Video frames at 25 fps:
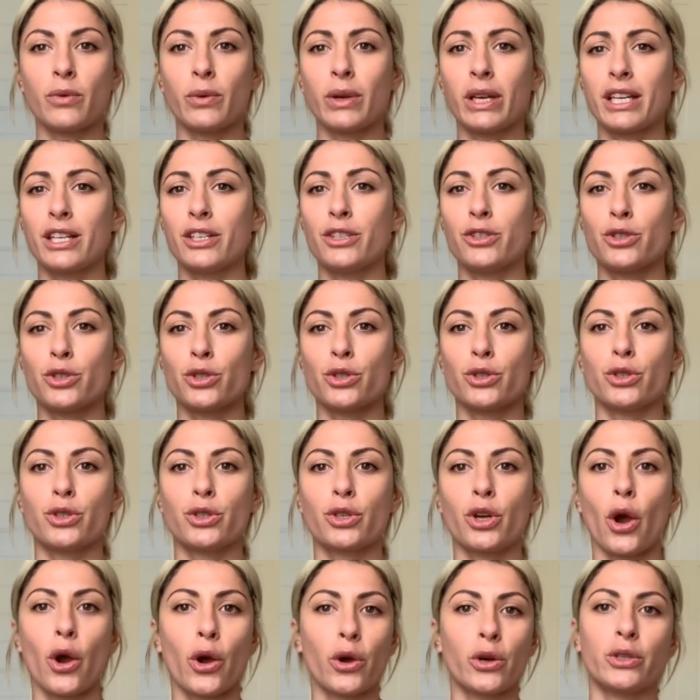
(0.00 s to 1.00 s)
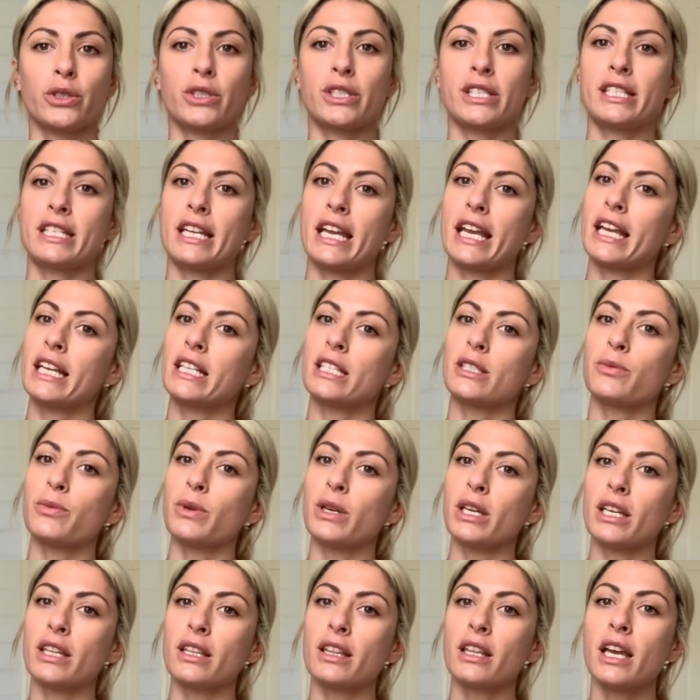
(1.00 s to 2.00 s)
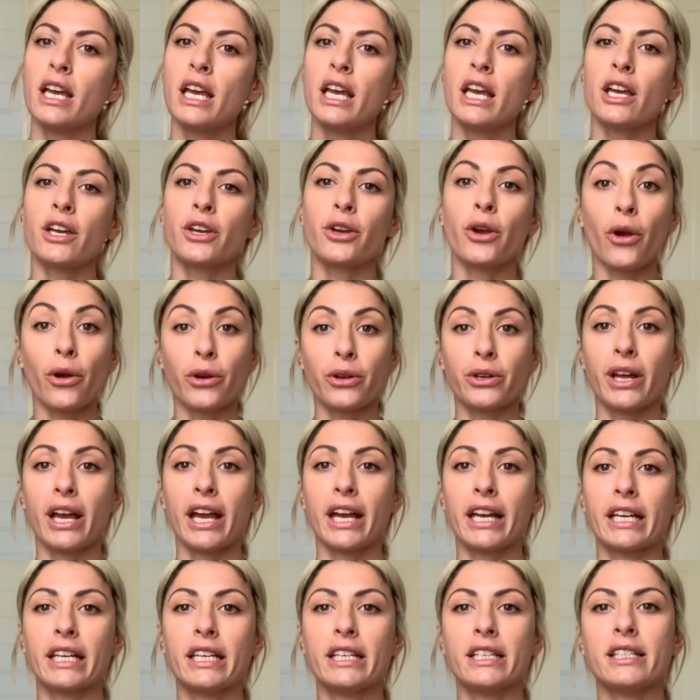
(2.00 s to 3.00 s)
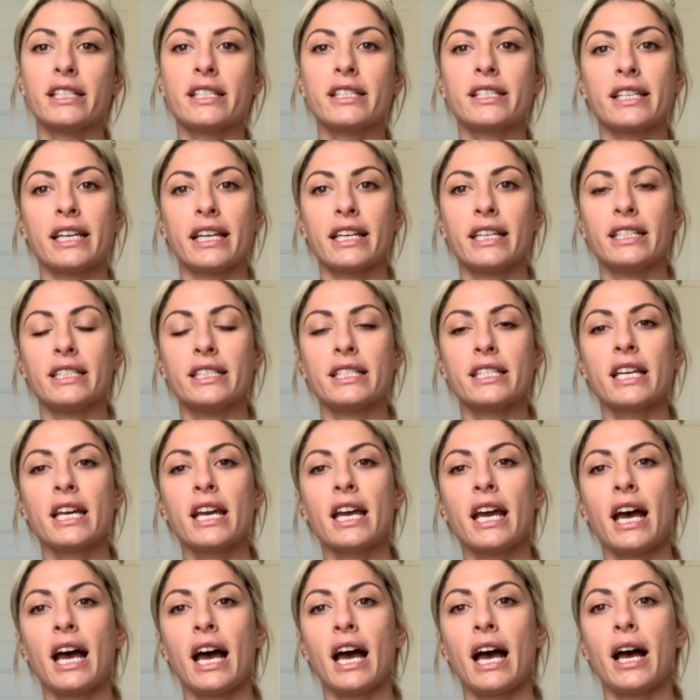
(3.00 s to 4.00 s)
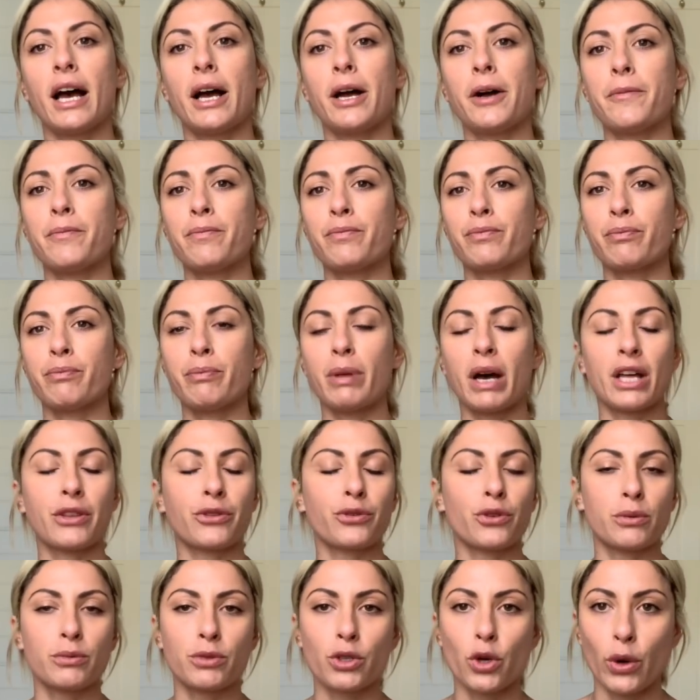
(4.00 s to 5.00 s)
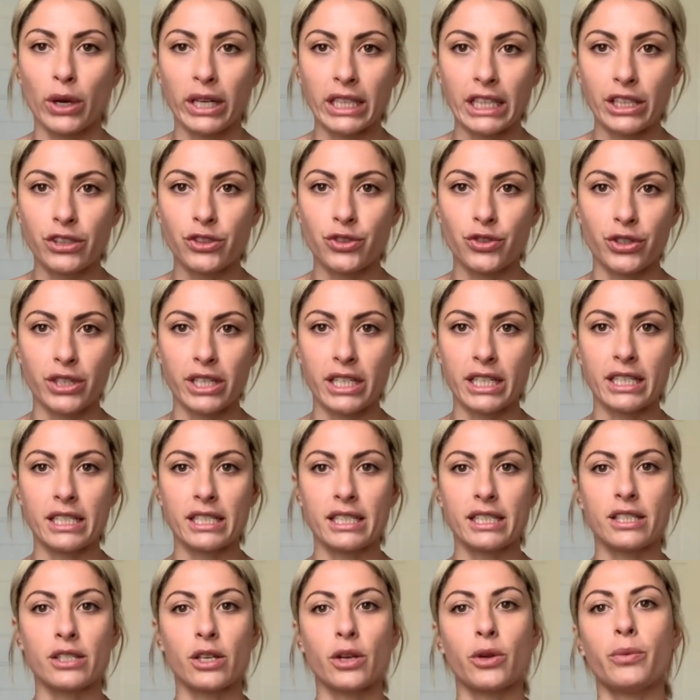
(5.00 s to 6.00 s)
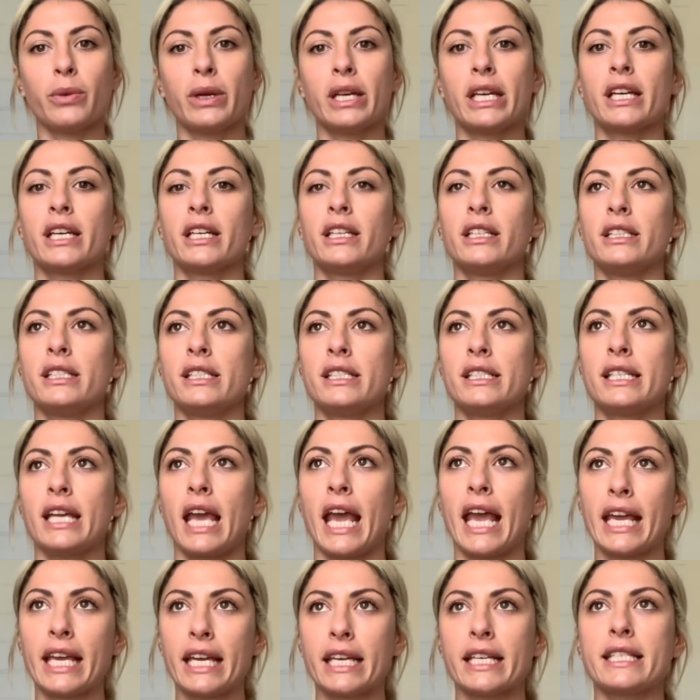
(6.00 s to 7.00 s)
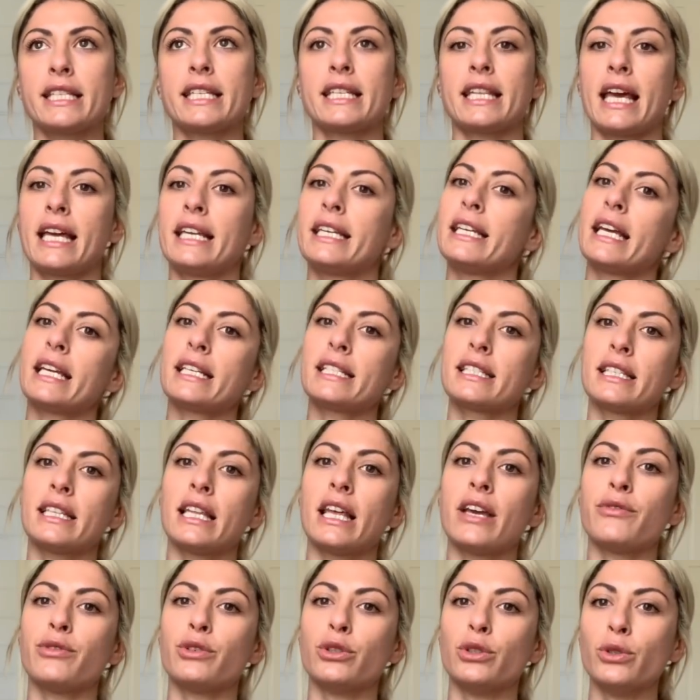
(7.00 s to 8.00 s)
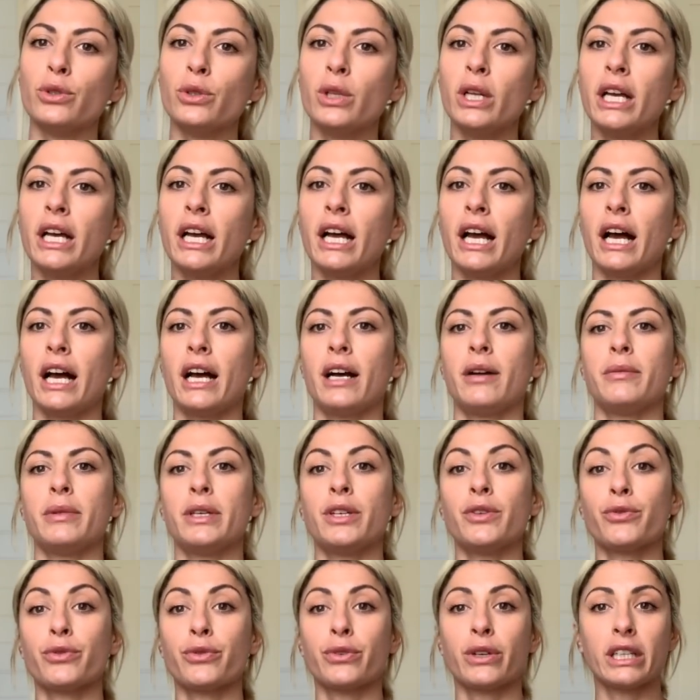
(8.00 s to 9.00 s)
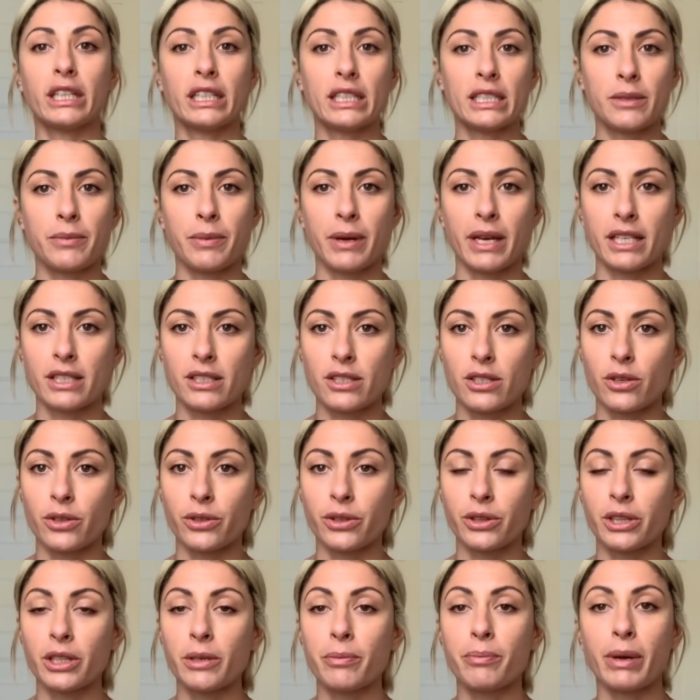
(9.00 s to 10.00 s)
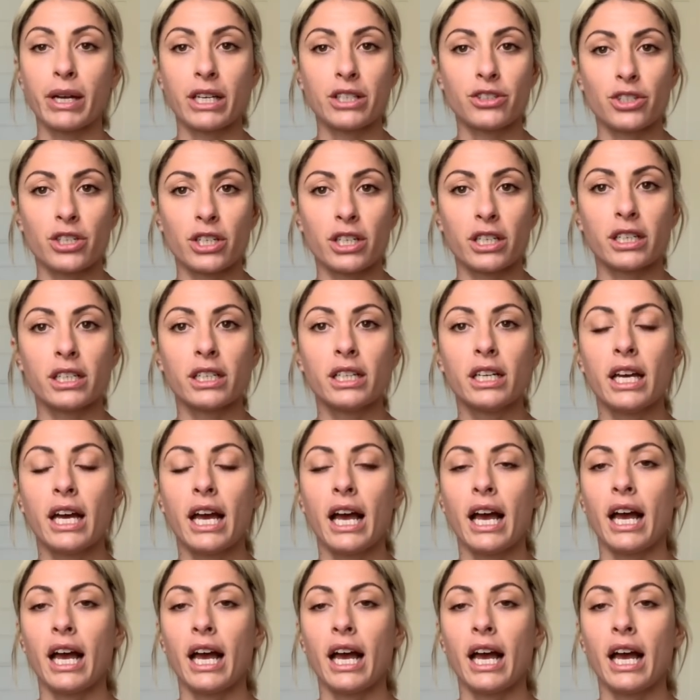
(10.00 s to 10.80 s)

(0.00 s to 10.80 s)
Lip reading: We can do coat stands with coat hangers and bathroom toiletries. So we can take it to that next level. It really depends on the budget.